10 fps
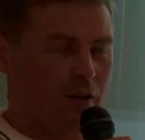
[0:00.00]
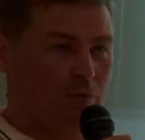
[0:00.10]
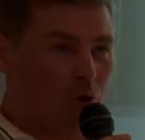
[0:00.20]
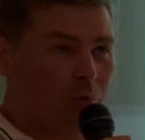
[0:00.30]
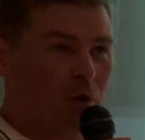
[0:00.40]

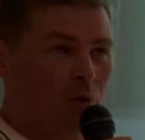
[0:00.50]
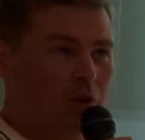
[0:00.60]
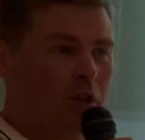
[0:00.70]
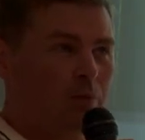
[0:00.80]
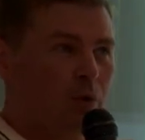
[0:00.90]
problem
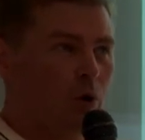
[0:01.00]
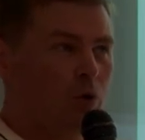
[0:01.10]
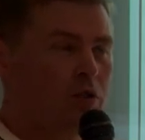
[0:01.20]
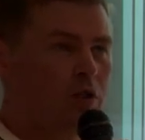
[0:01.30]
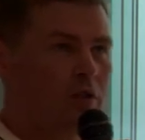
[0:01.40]
with the
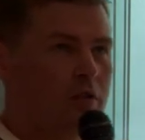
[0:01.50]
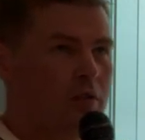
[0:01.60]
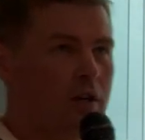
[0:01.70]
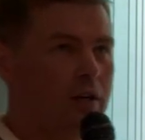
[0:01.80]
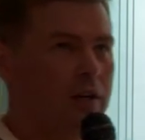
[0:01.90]
approach
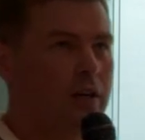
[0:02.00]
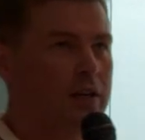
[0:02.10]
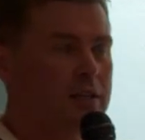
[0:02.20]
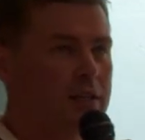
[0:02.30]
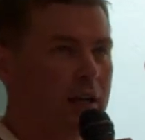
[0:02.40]

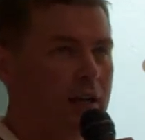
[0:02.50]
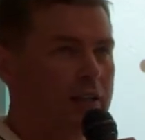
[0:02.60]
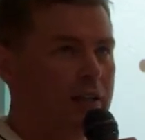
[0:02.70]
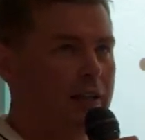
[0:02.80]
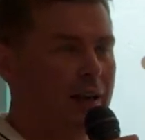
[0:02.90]
is
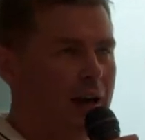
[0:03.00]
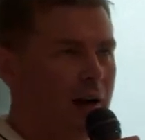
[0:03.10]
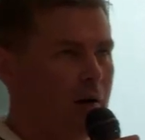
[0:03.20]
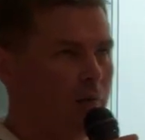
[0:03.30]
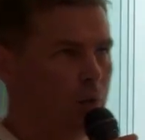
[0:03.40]
that,
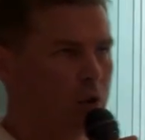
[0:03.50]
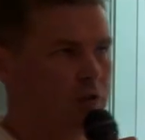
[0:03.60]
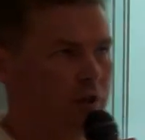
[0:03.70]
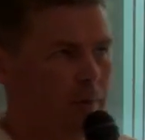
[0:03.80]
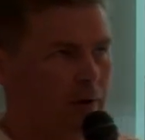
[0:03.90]
yeah,
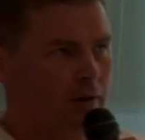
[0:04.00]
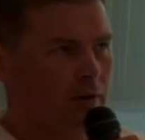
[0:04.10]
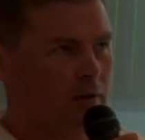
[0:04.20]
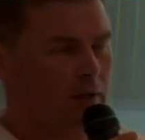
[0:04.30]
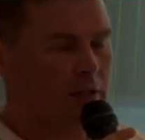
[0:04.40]
bootstrapping
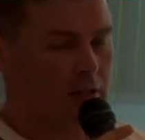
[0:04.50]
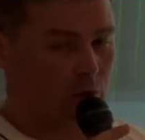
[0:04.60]
is